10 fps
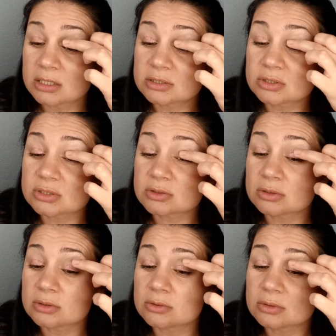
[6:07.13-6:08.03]
it's just
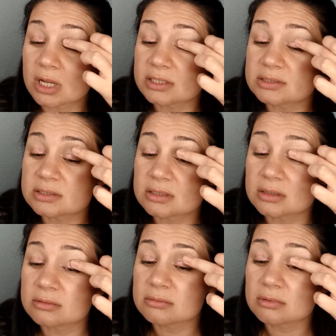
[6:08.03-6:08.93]
gonna look like
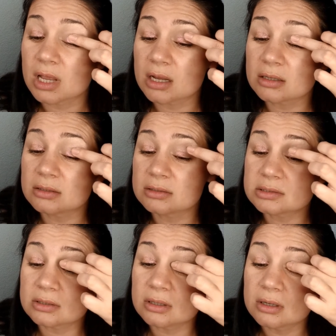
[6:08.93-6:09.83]
skin and
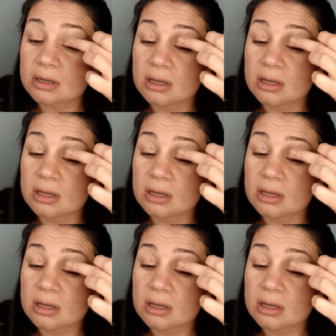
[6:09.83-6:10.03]
glitter.